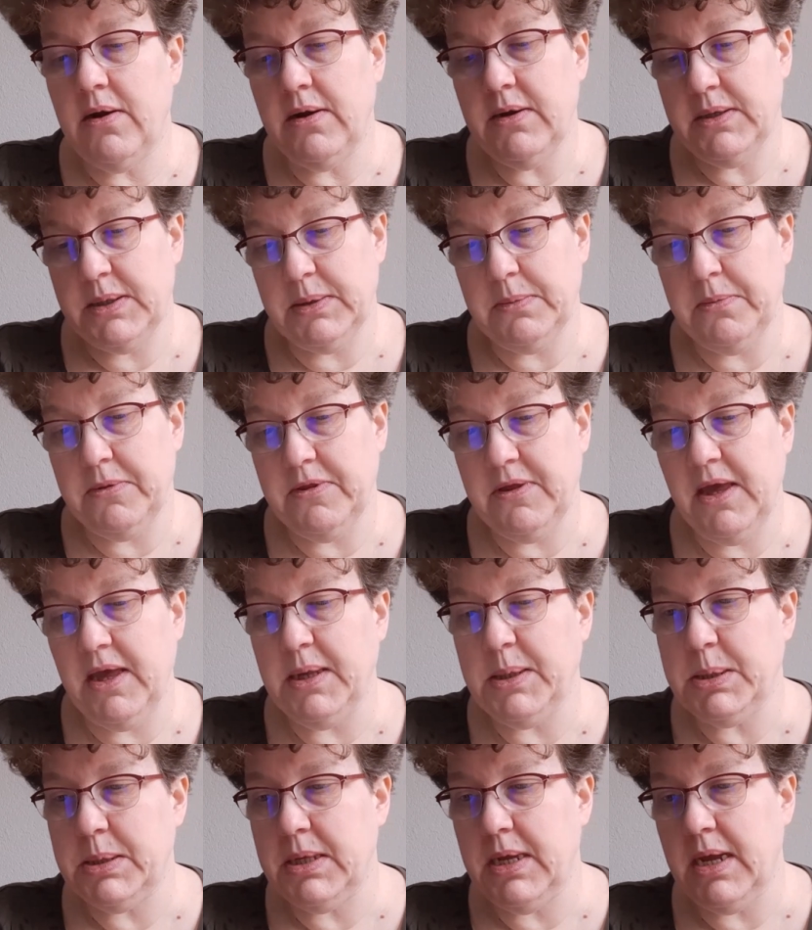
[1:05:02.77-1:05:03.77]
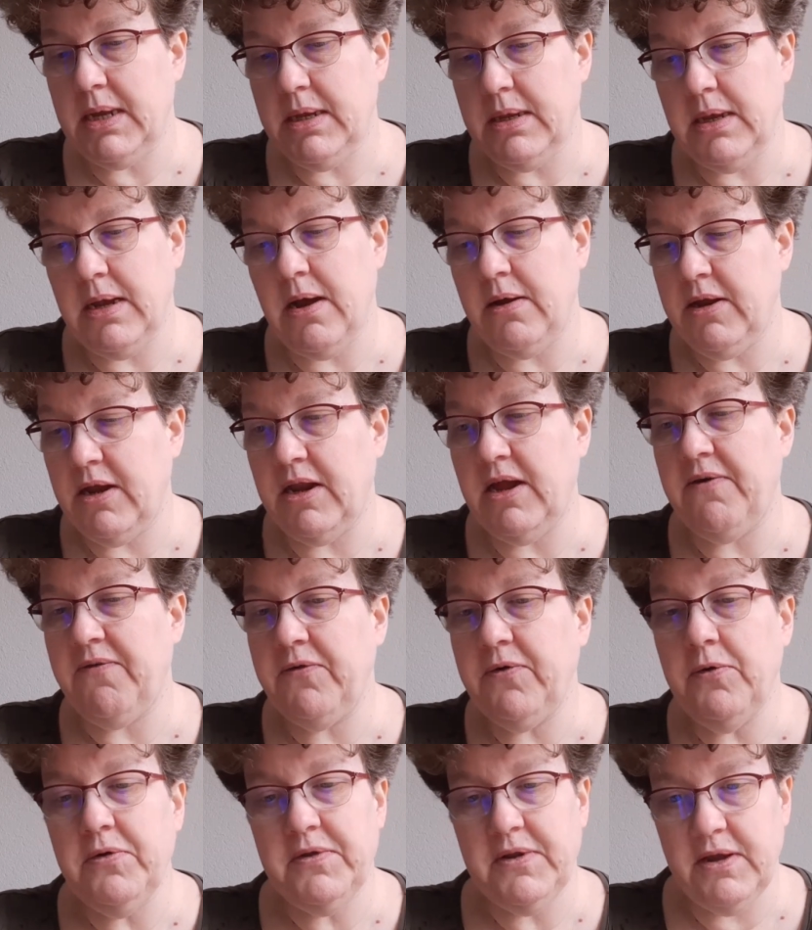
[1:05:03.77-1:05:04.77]
are some things that now that I've
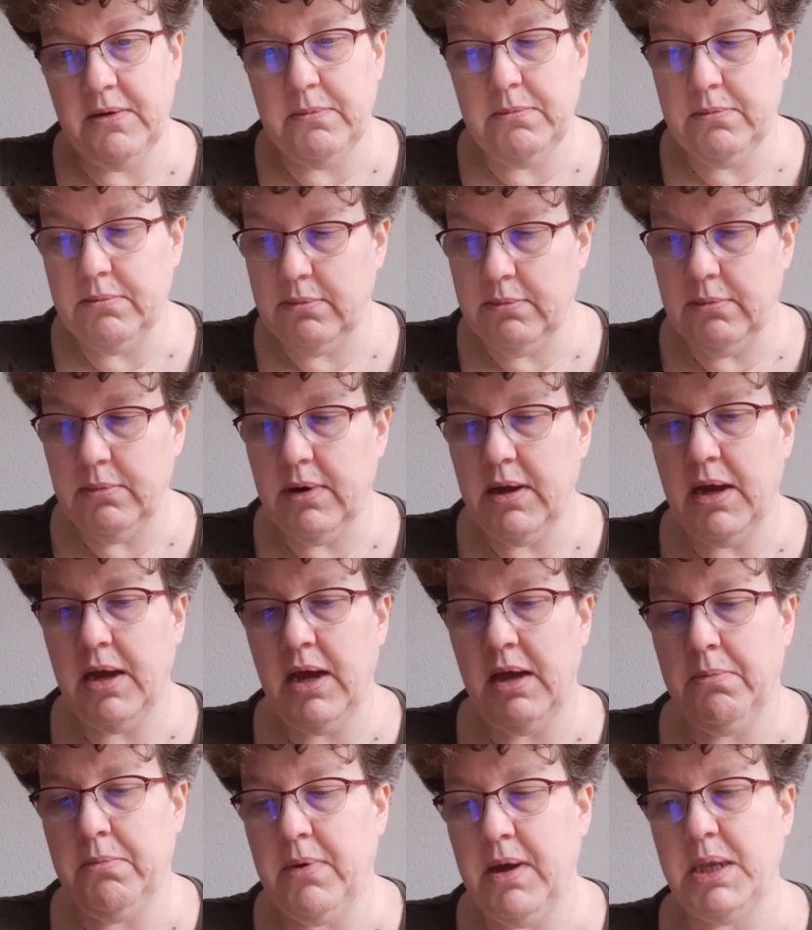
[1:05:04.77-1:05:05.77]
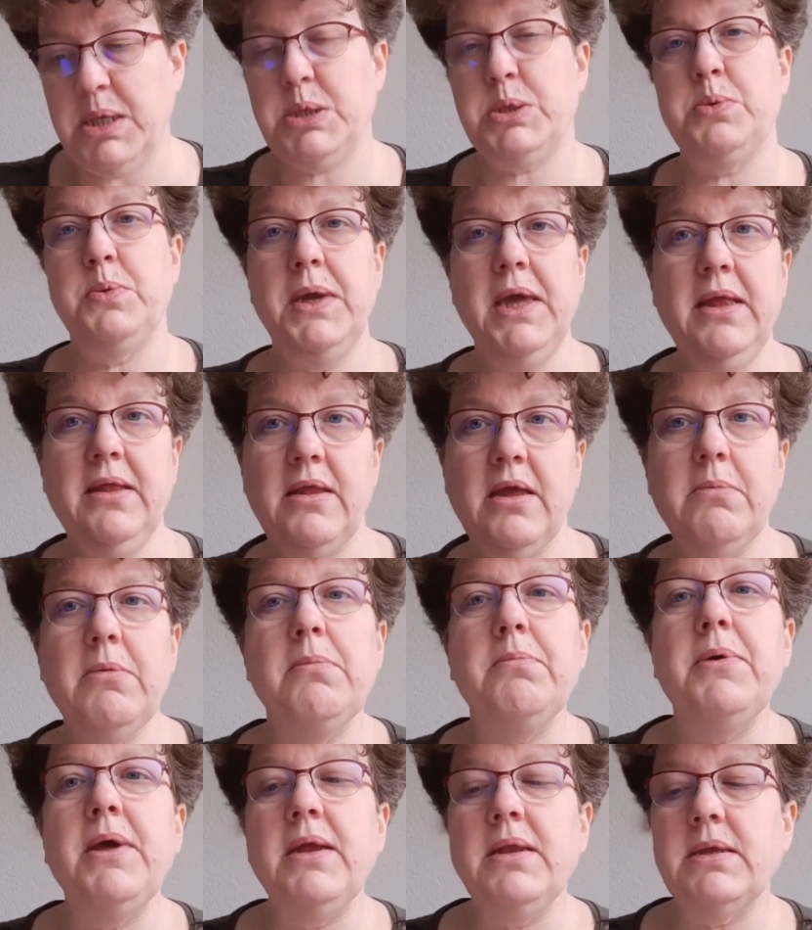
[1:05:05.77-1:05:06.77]
cooked them, I might tweak them a
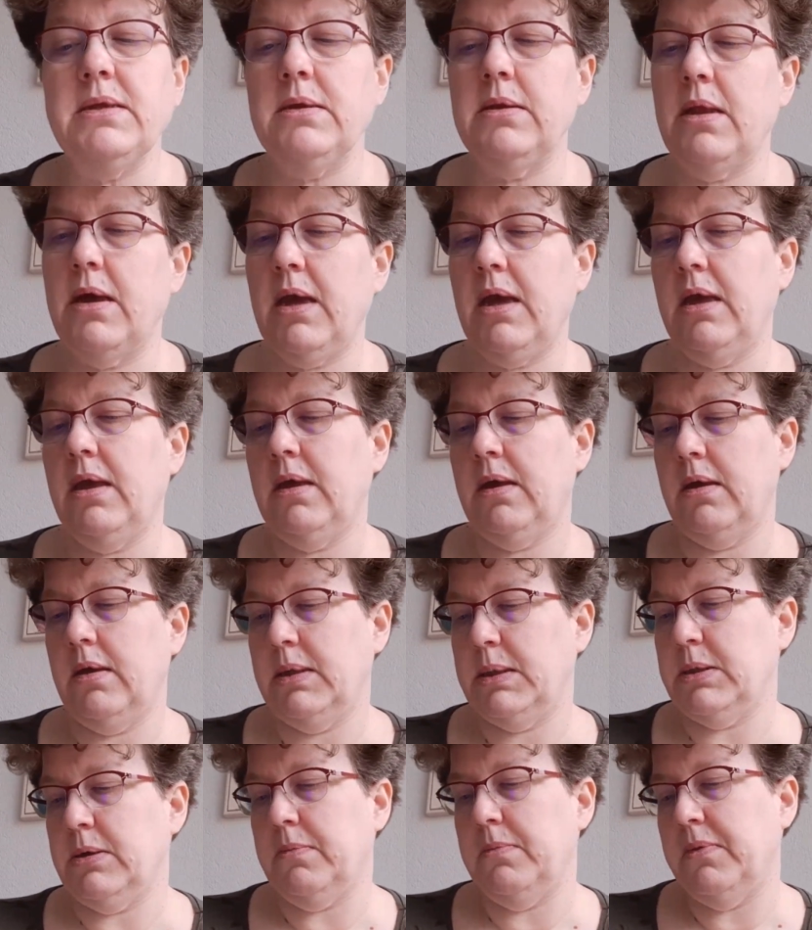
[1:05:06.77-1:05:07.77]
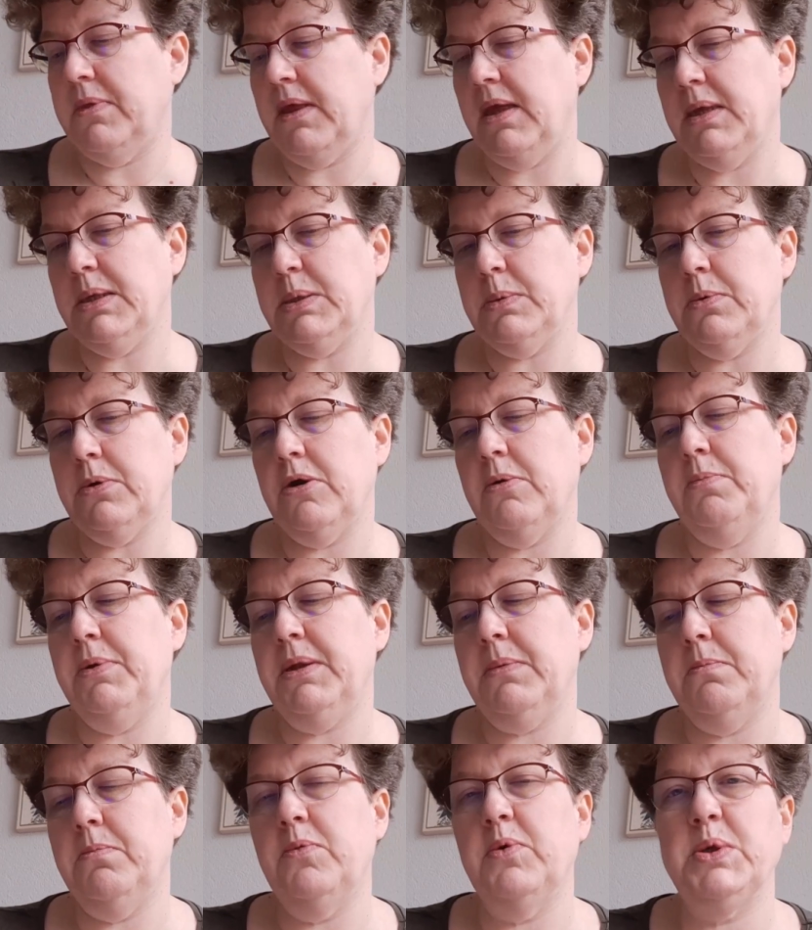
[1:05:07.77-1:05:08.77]
bit. Like some things were a
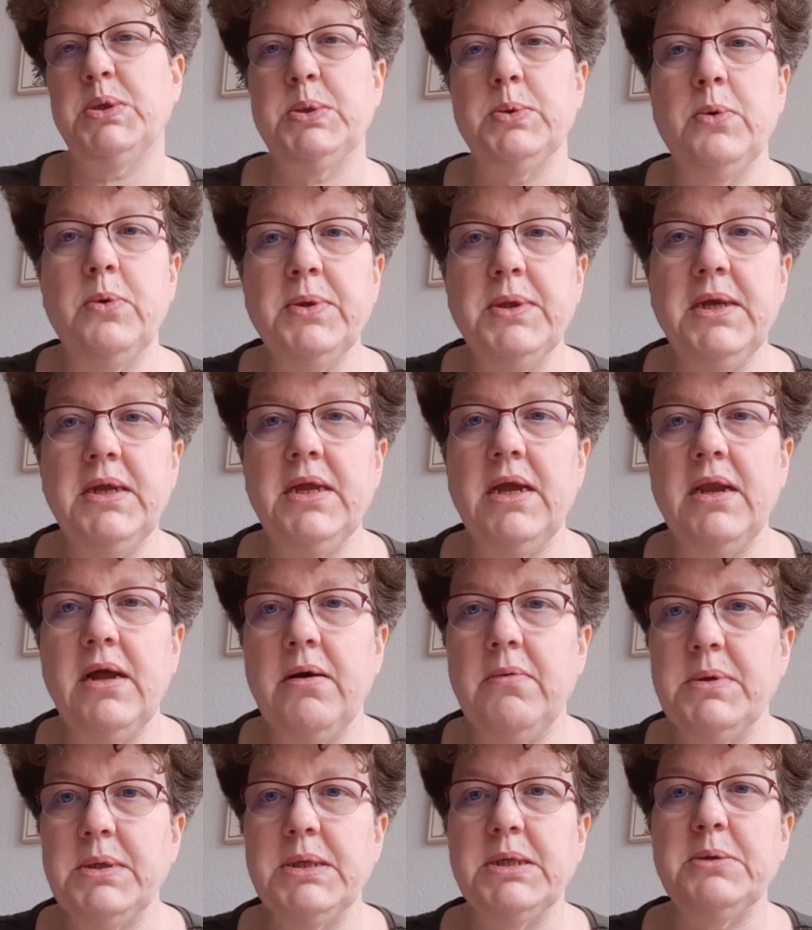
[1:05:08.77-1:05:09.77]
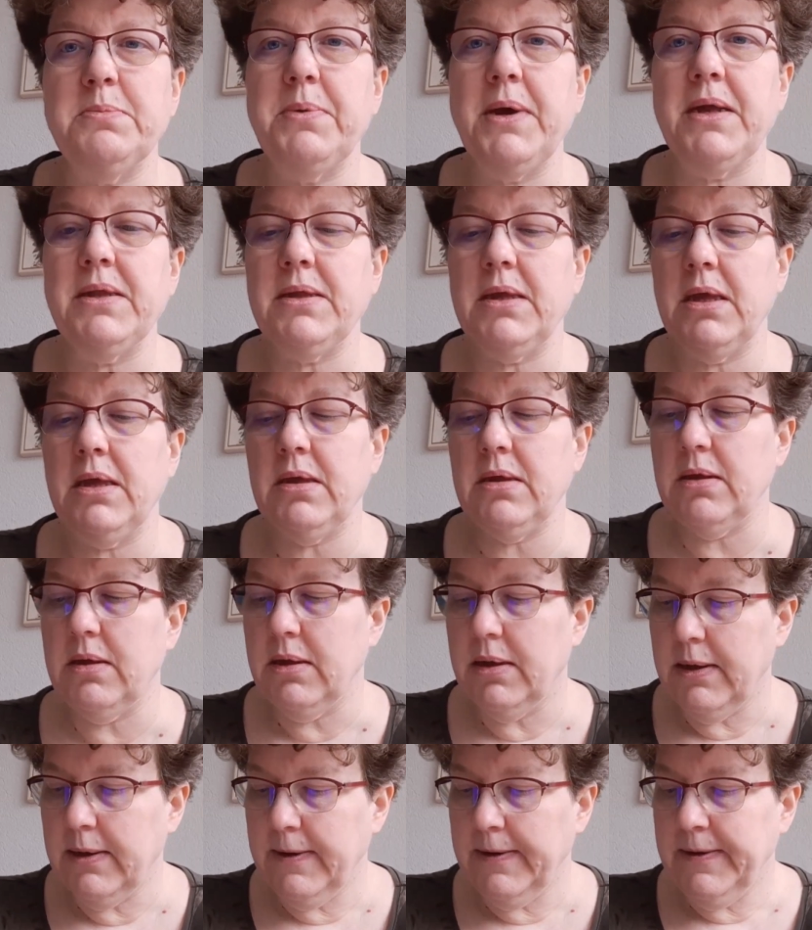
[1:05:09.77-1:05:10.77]
bit more salty than I was expecting,
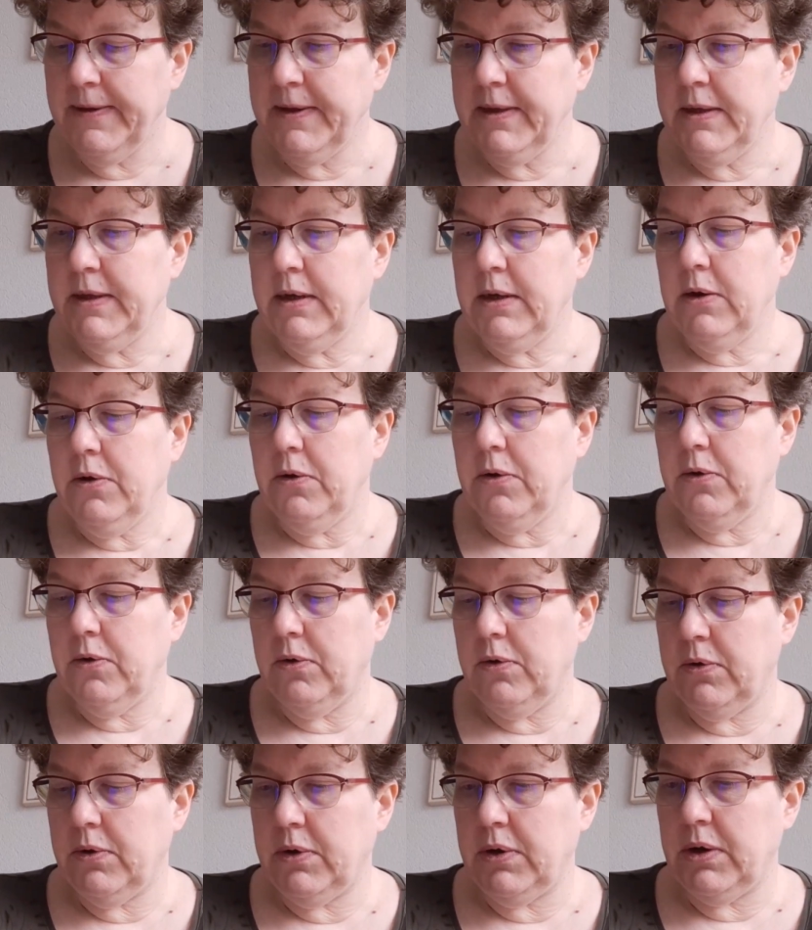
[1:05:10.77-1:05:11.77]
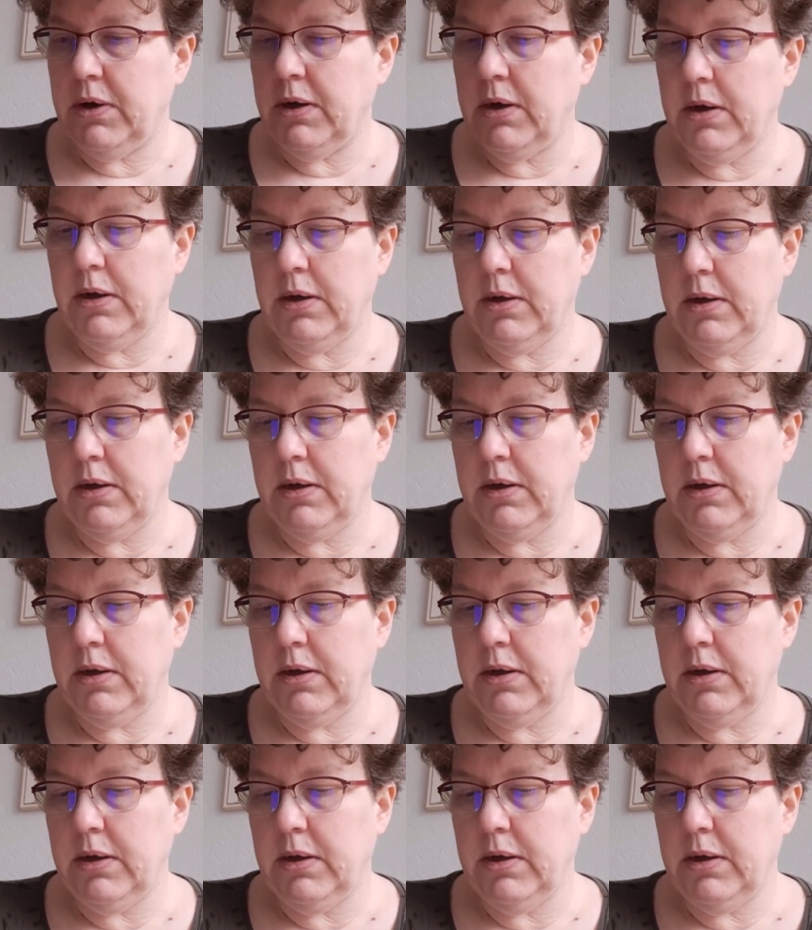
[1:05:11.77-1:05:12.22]
or